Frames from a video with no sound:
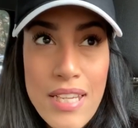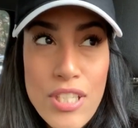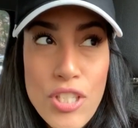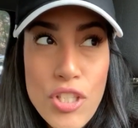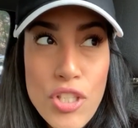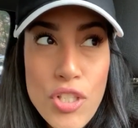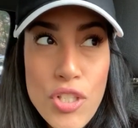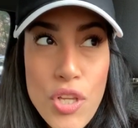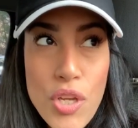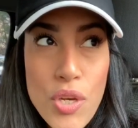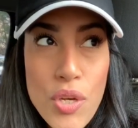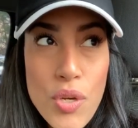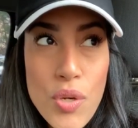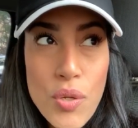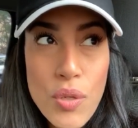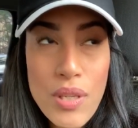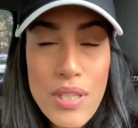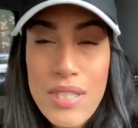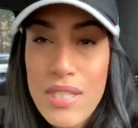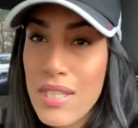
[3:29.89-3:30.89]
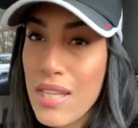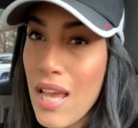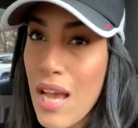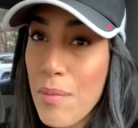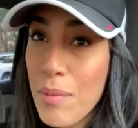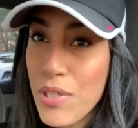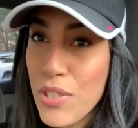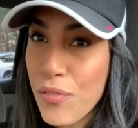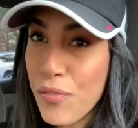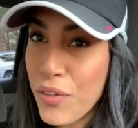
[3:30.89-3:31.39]
So let's see how
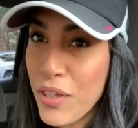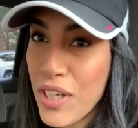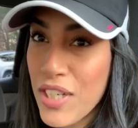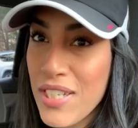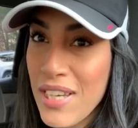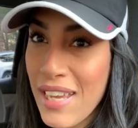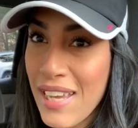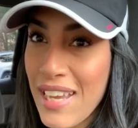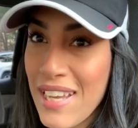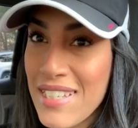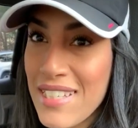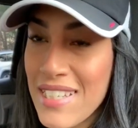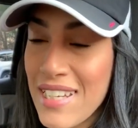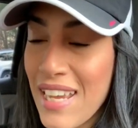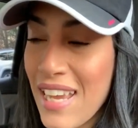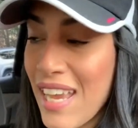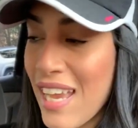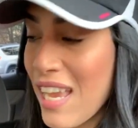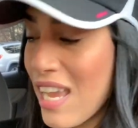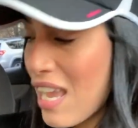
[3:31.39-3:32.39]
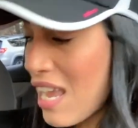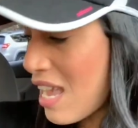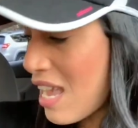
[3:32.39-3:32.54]
much footage I get today.